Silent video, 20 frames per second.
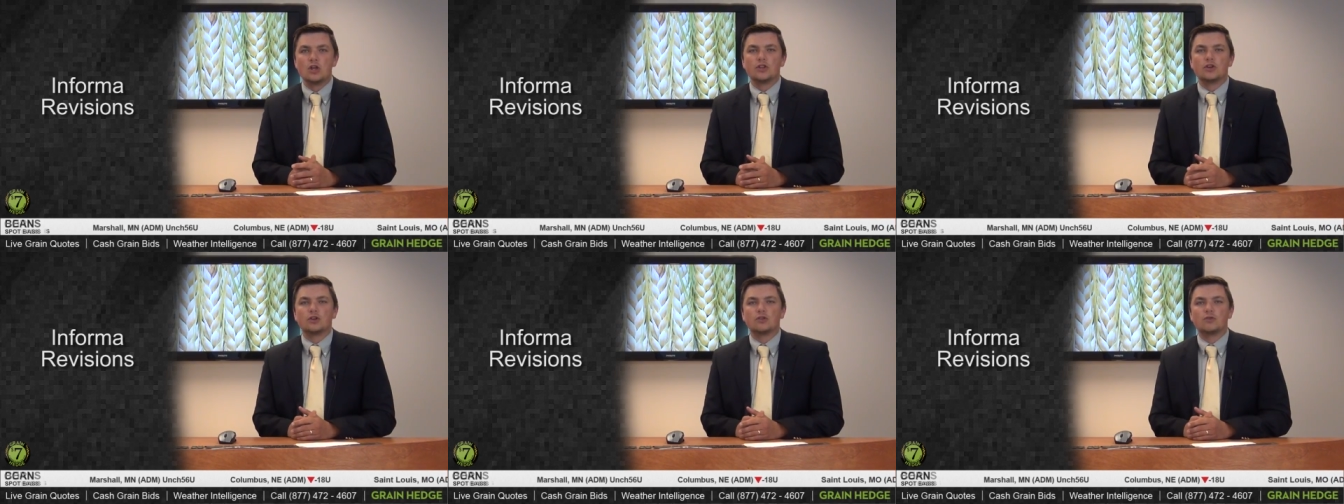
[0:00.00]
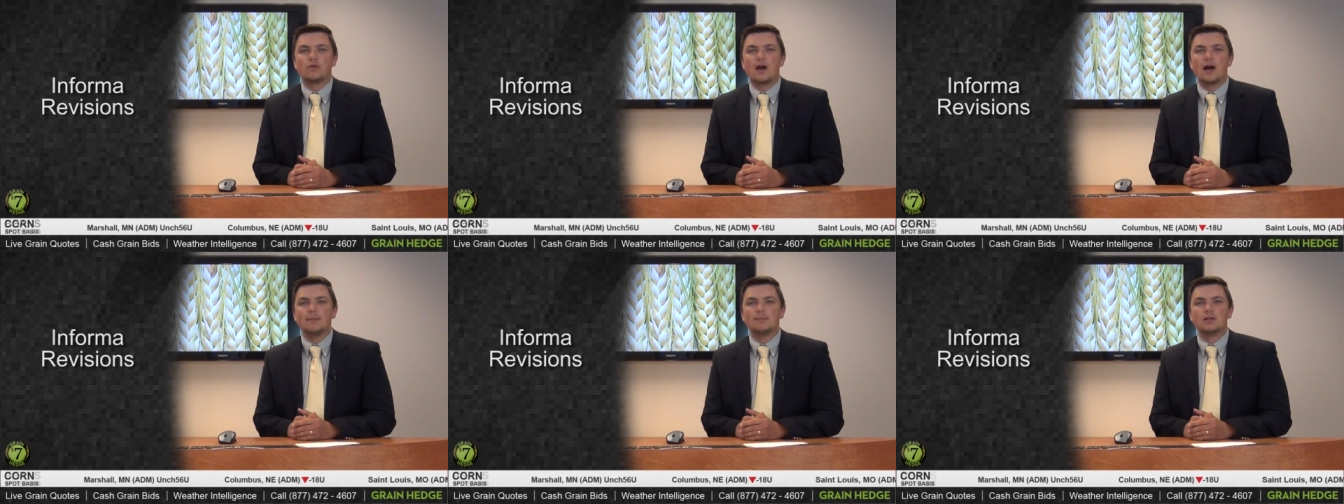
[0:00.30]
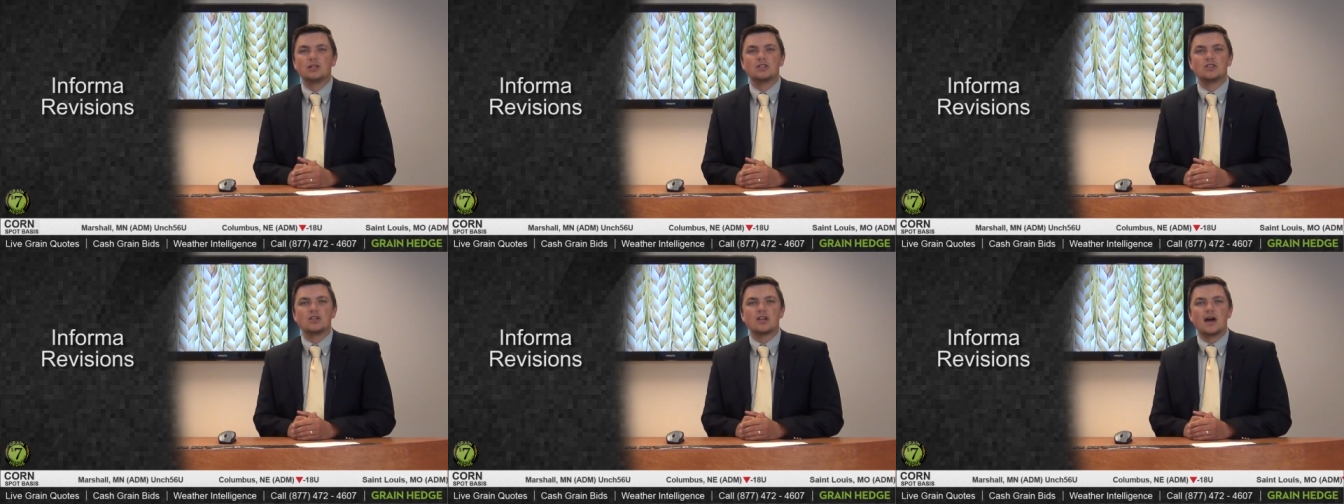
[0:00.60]
the
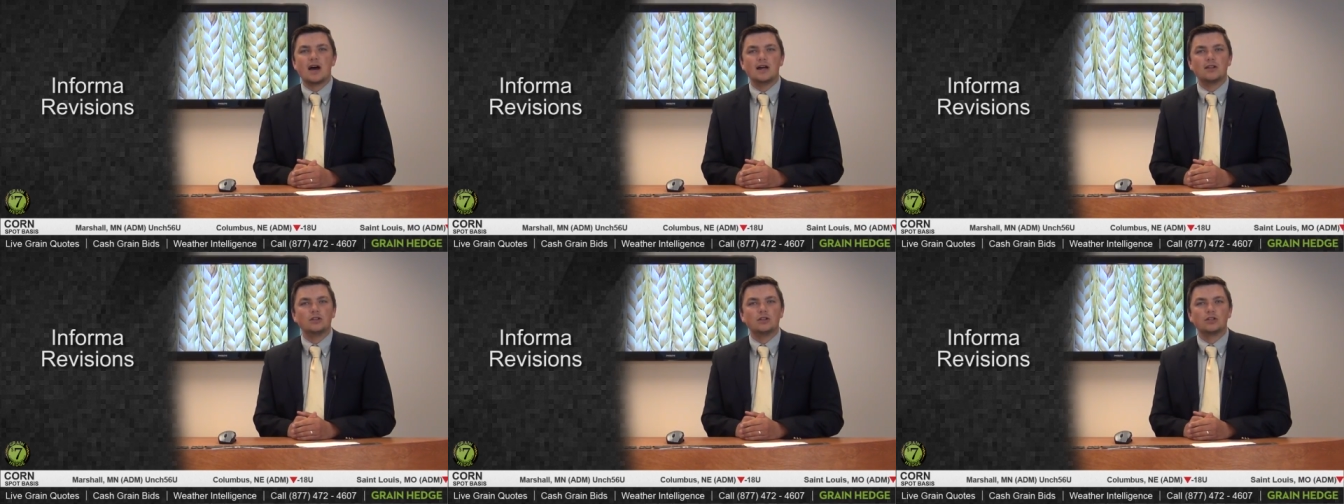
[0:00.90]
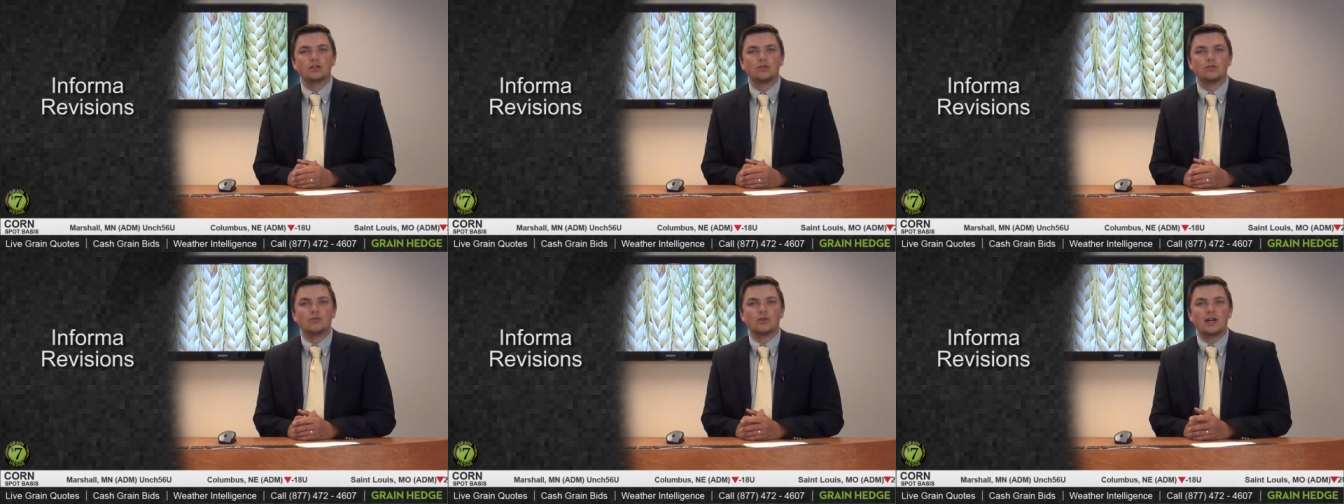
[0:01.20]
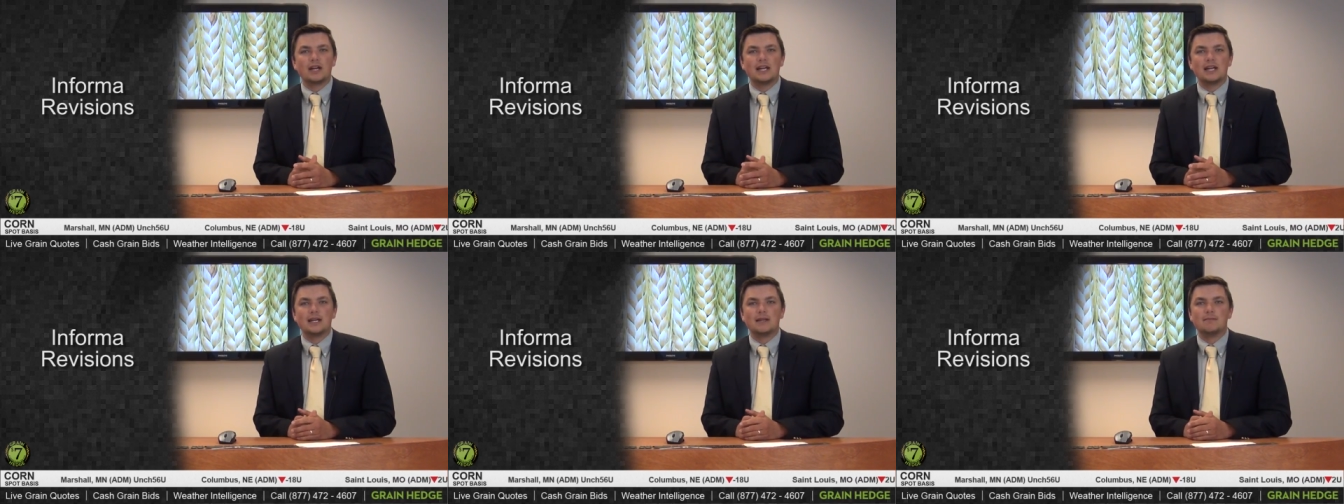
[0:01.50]
crop does not look
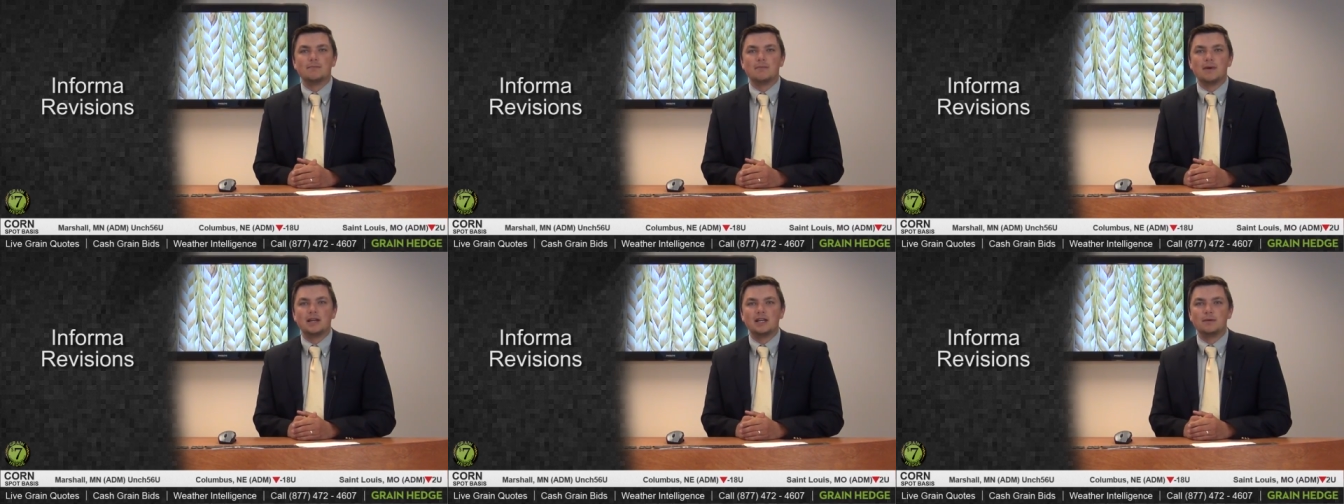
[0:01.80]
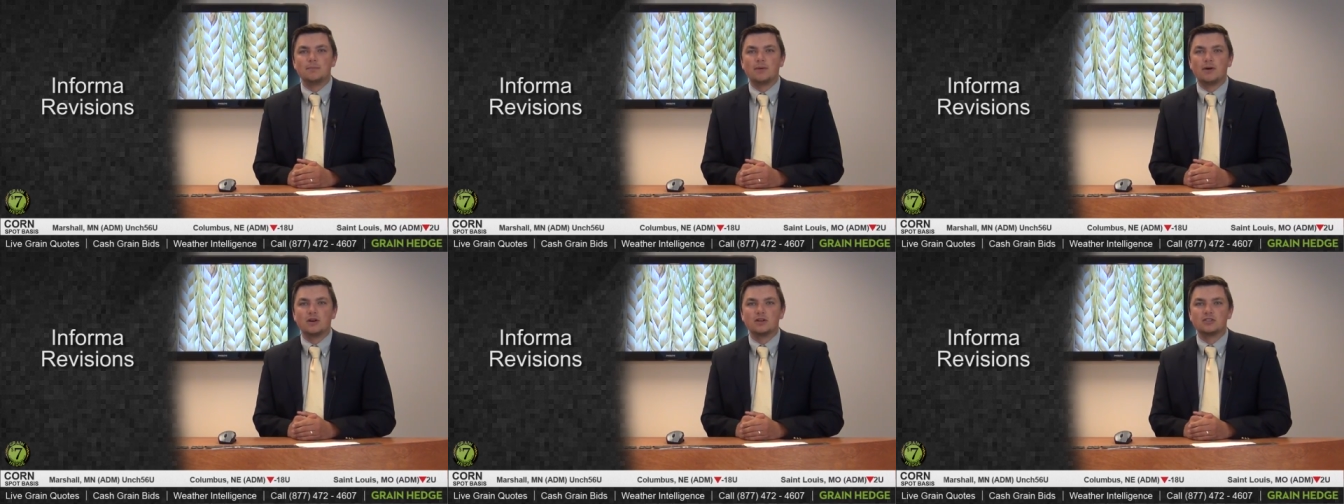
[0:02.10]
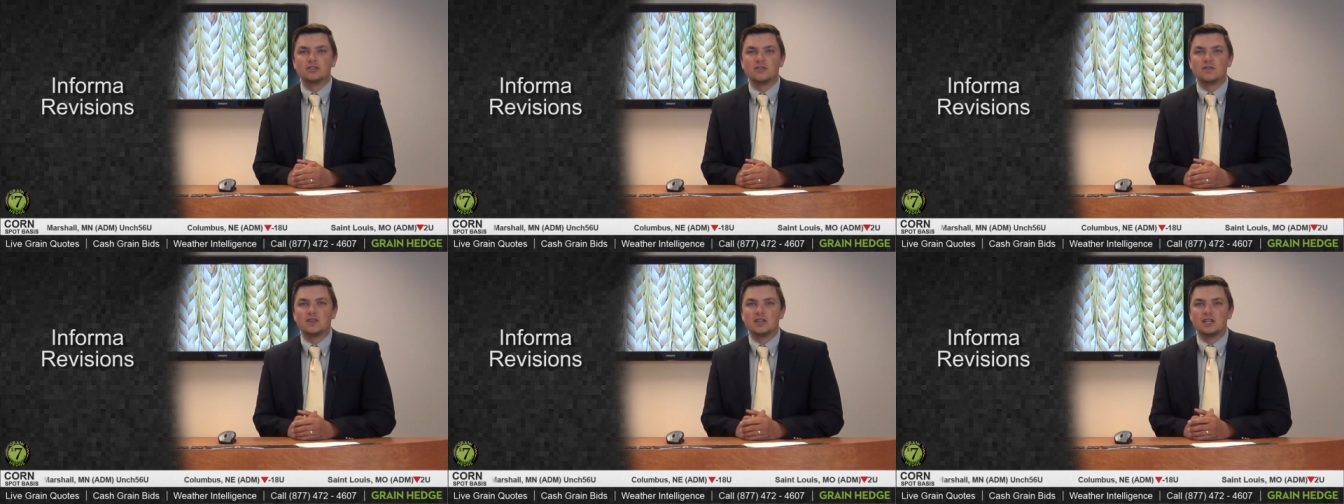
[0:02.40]
great in many
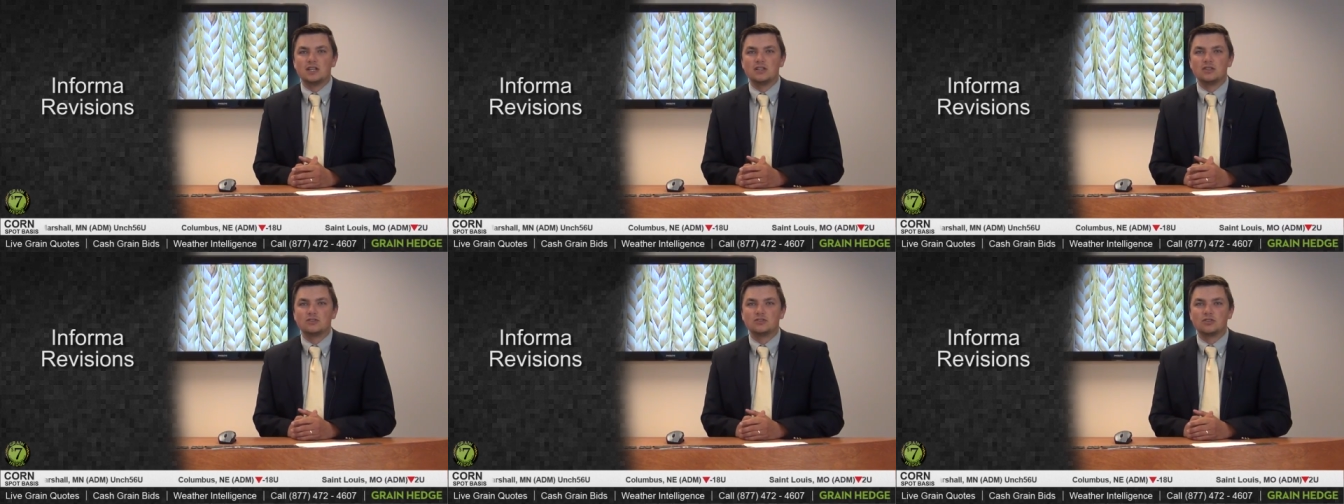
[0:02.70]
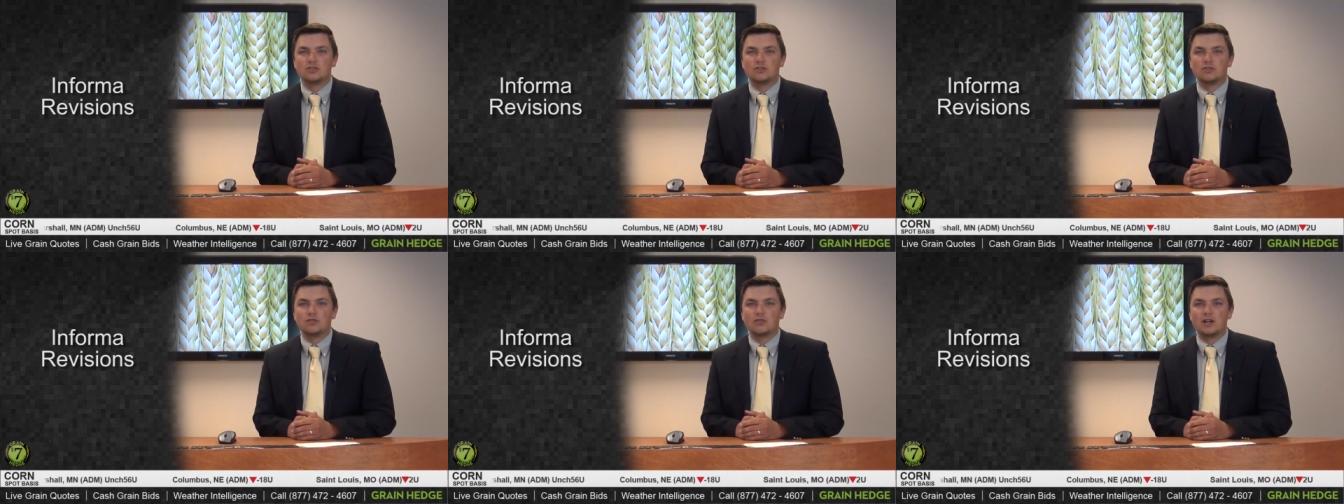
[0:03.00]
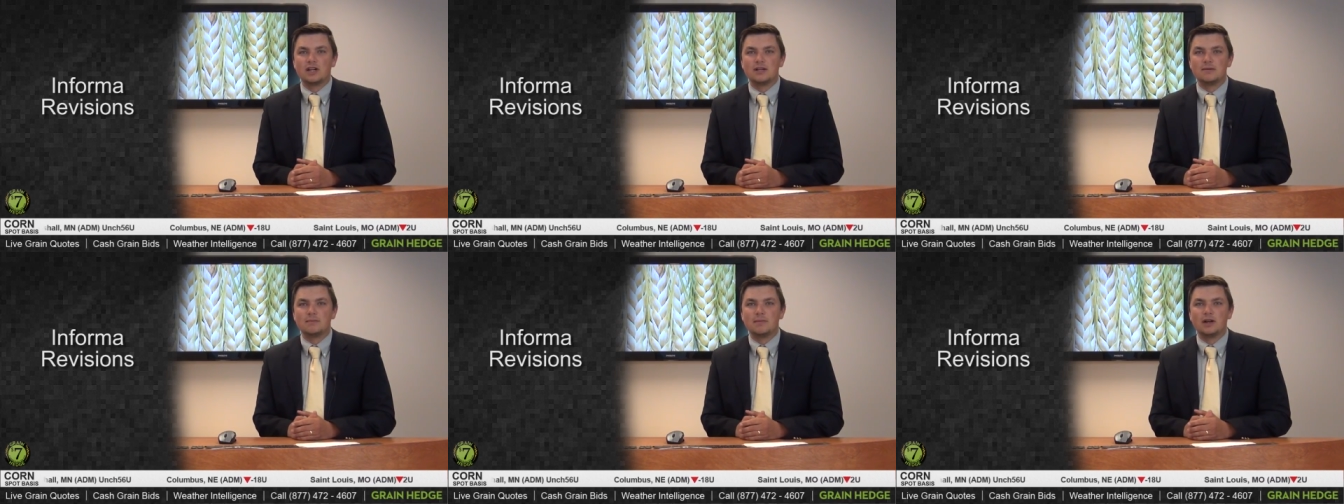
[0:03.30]
parts of the eastern
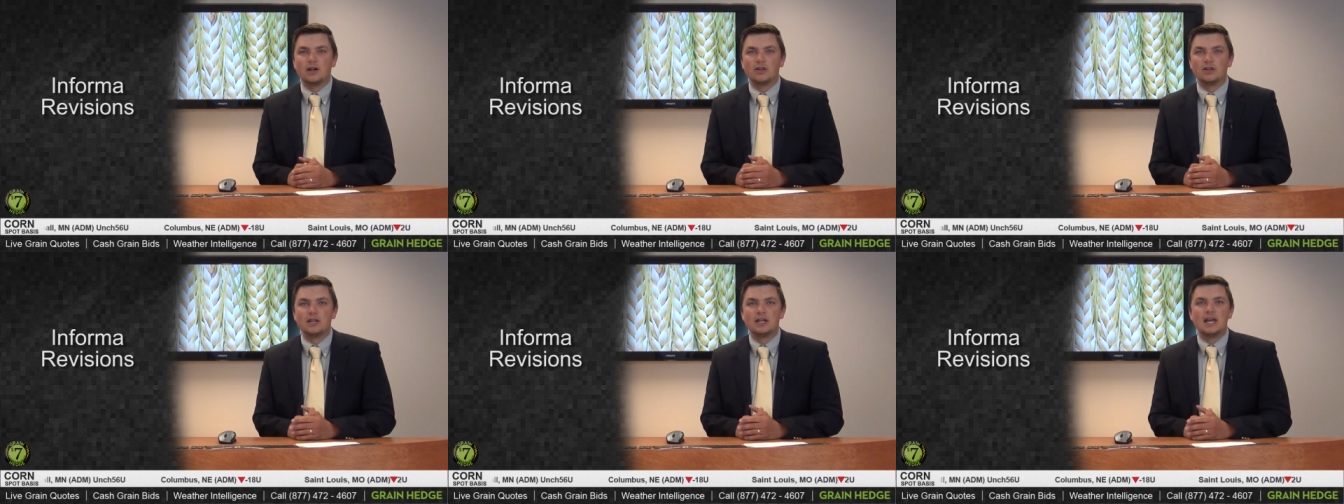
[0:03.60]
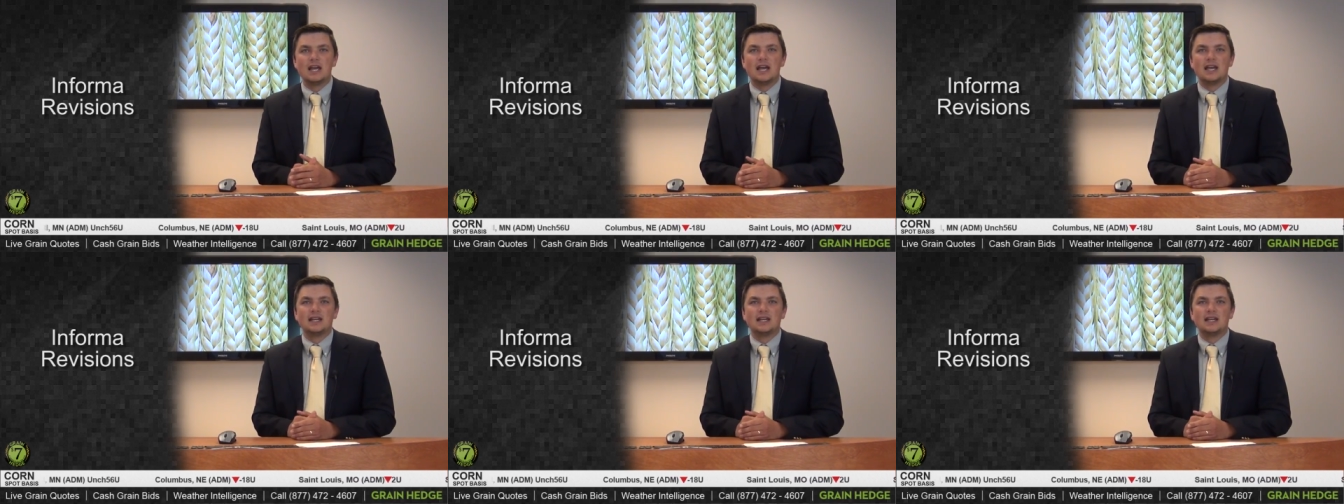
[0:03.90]
grain belt,